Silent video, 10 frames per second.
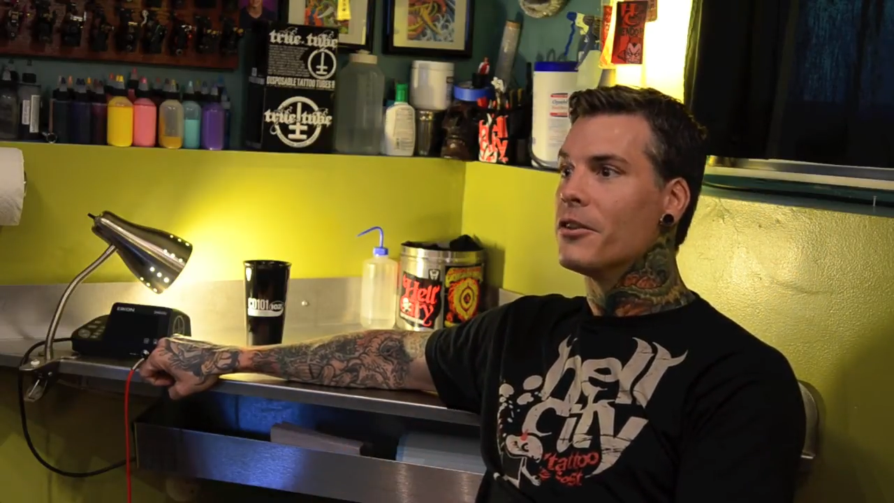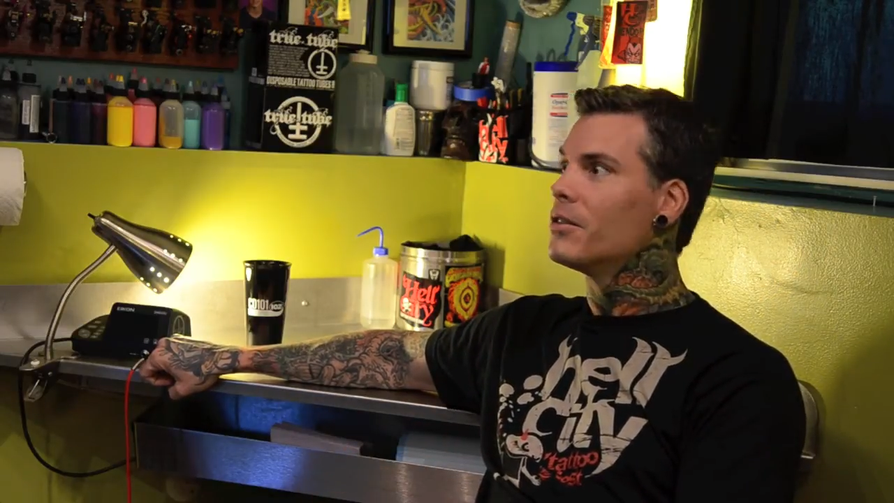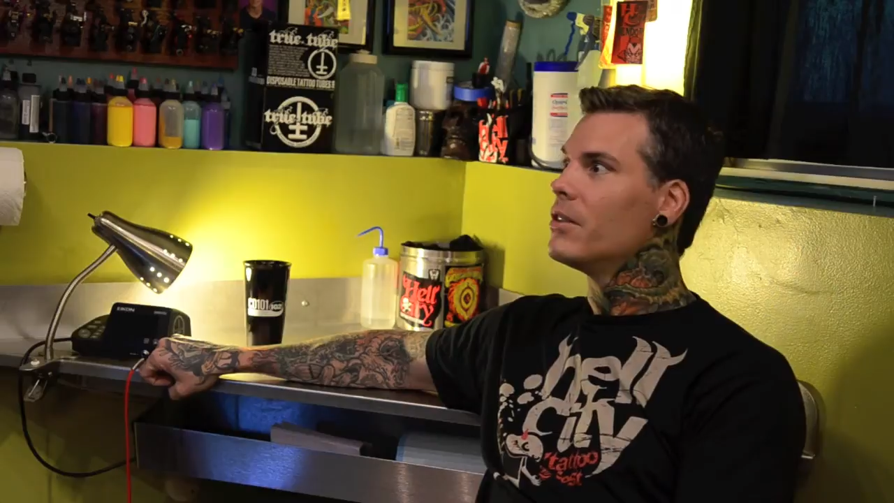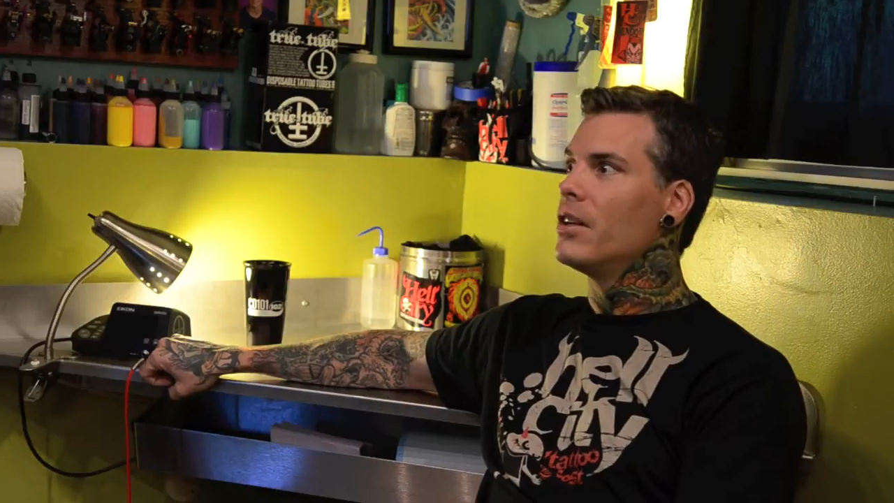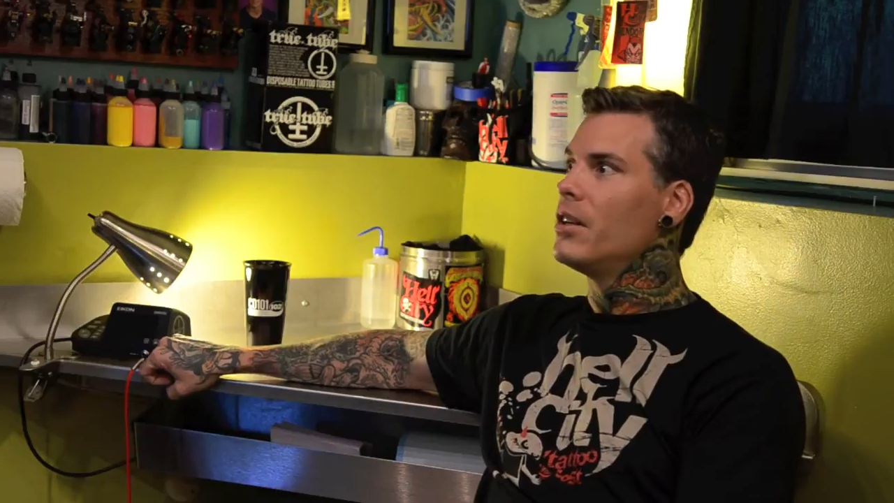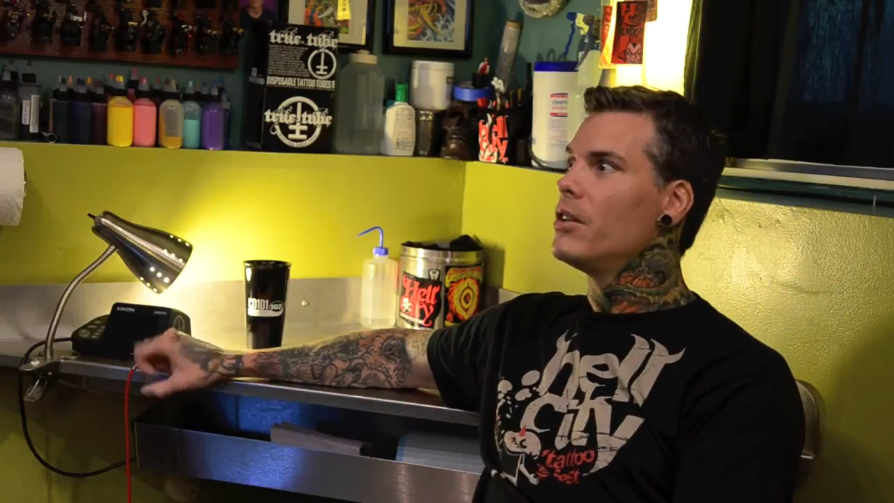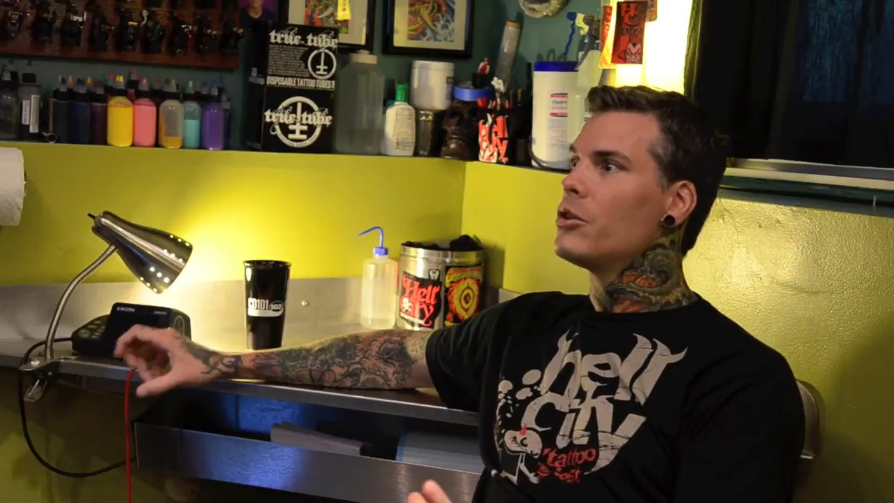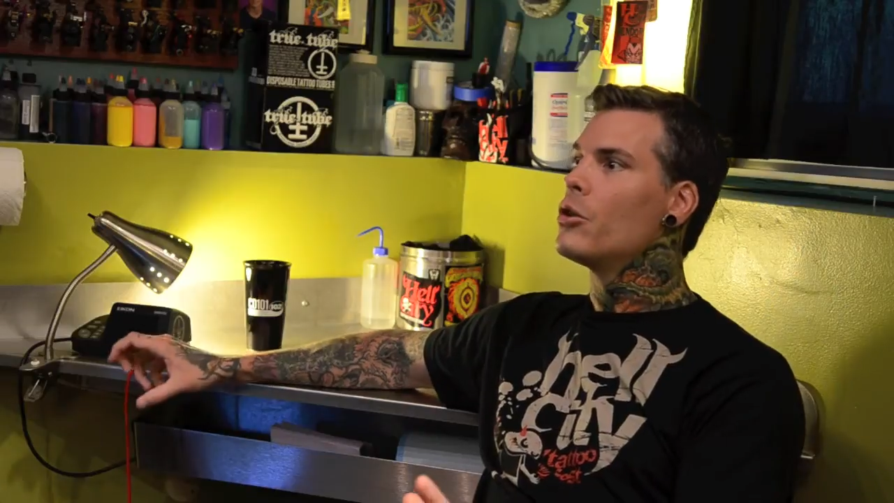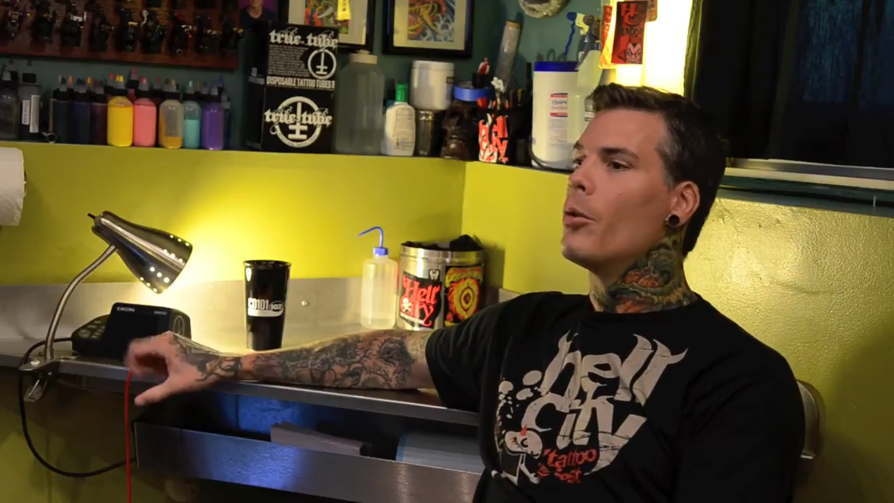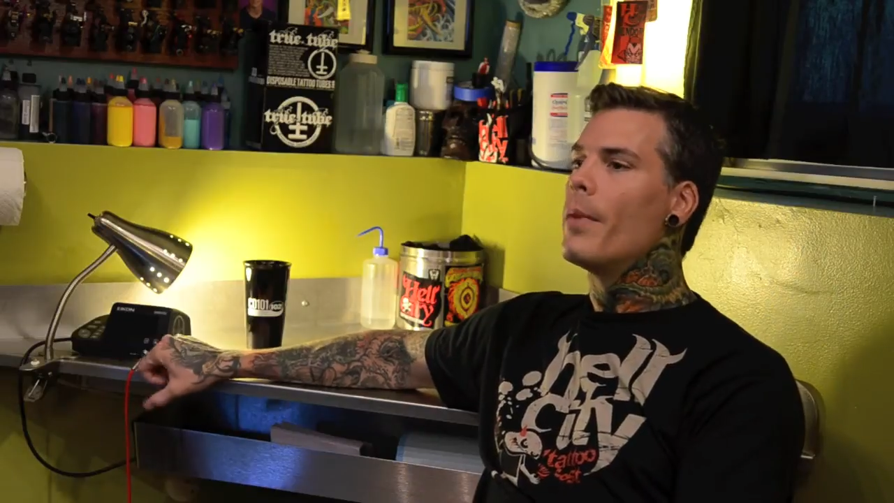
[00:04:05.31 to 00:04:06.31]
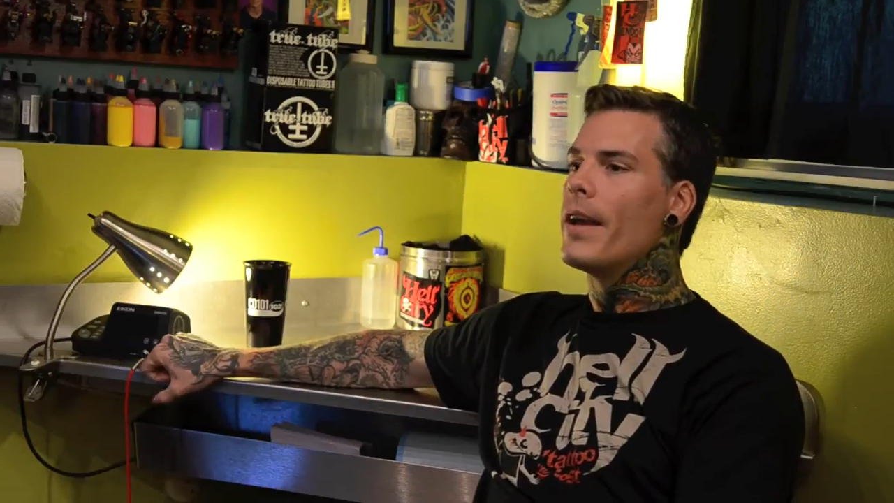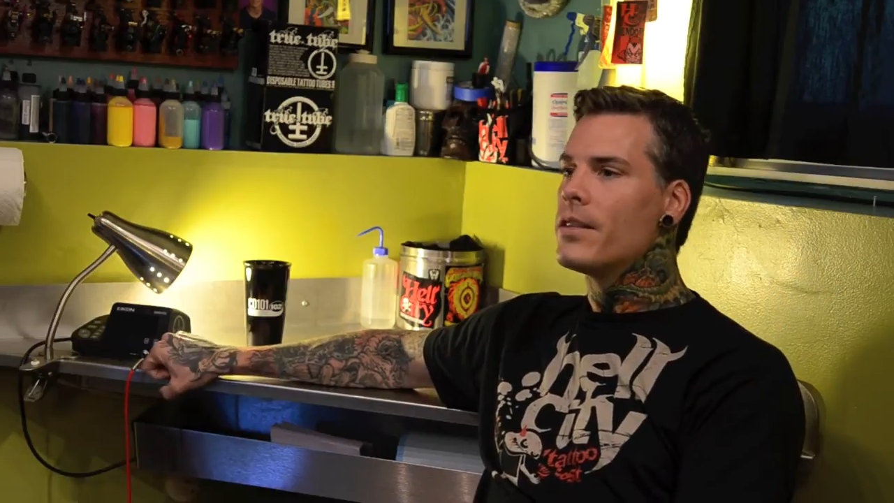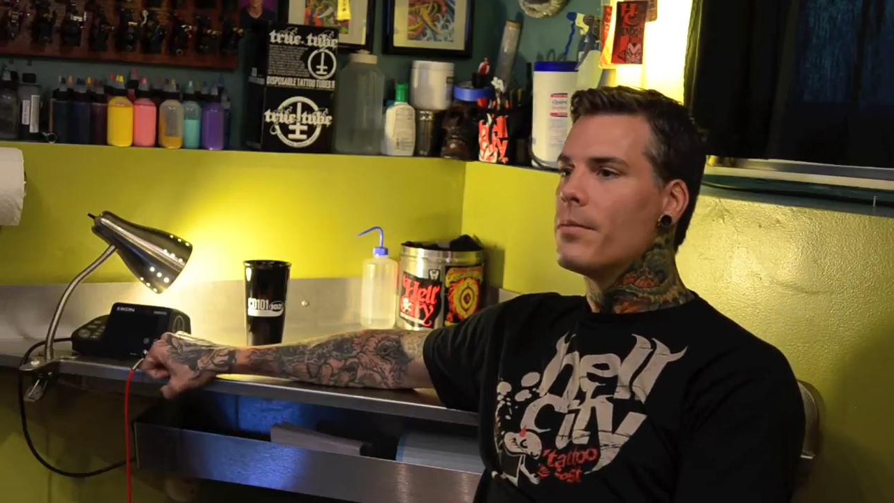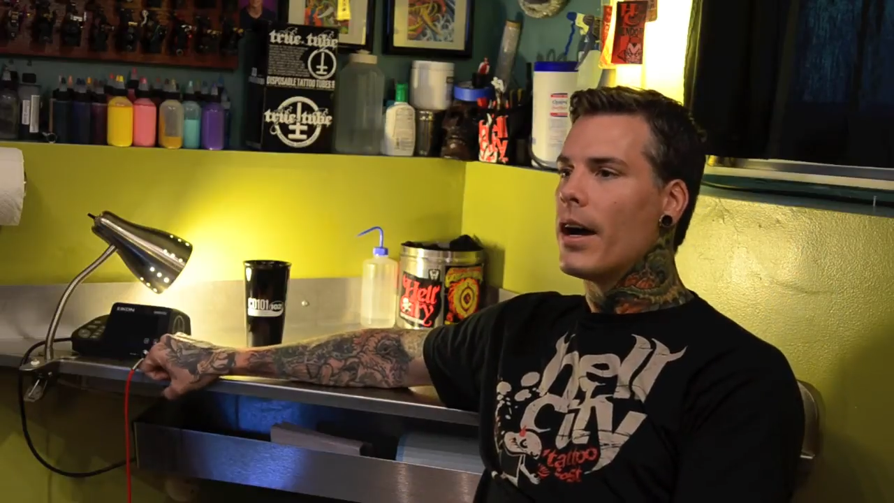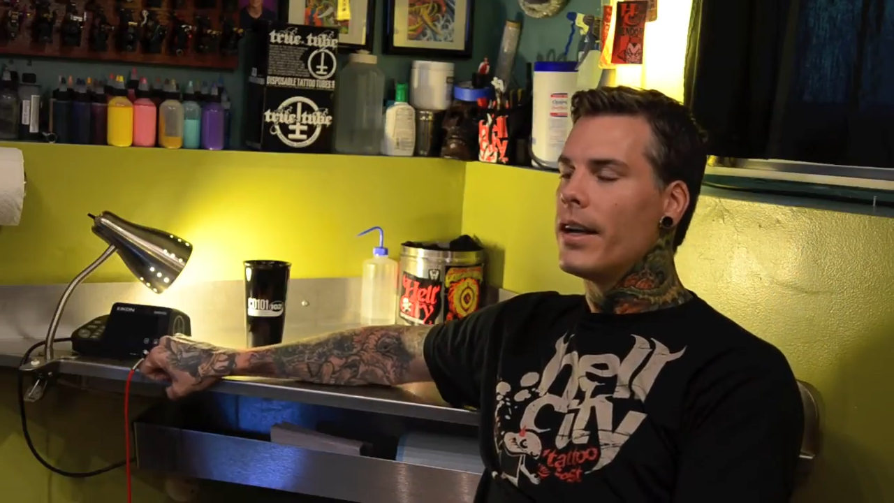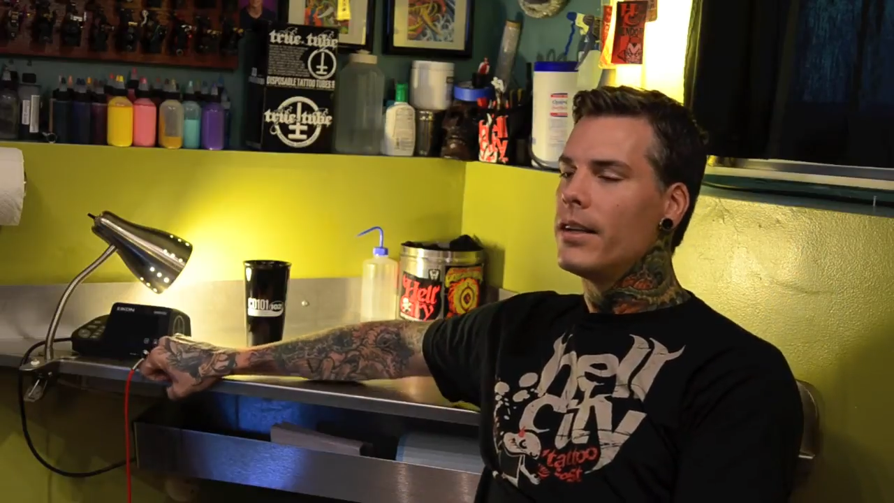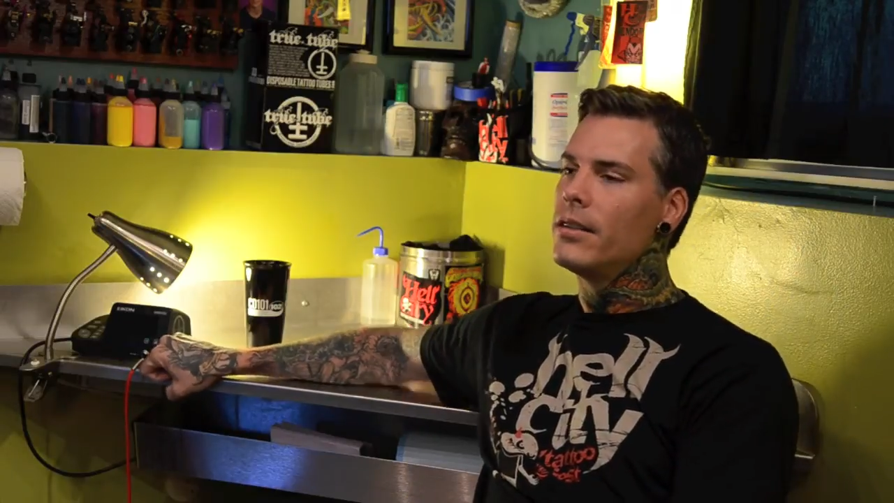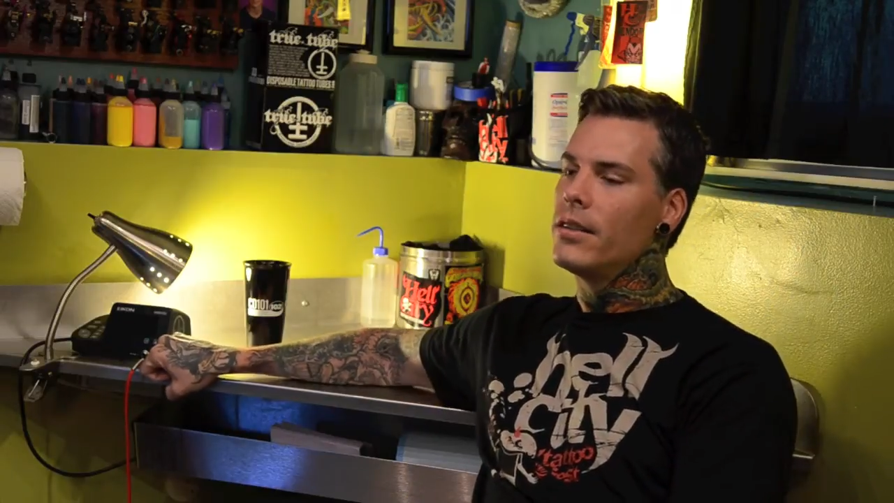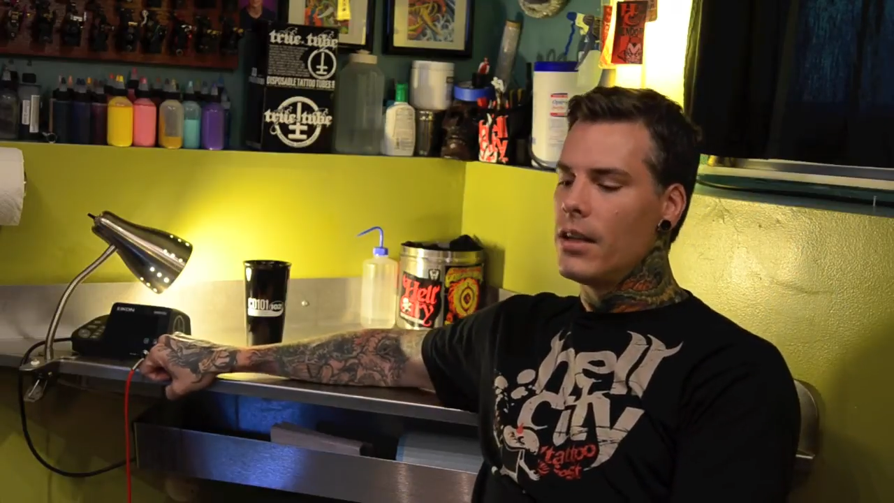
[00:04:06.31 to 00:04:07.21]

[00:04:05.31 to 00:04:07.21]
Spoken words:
you're so amazed by it.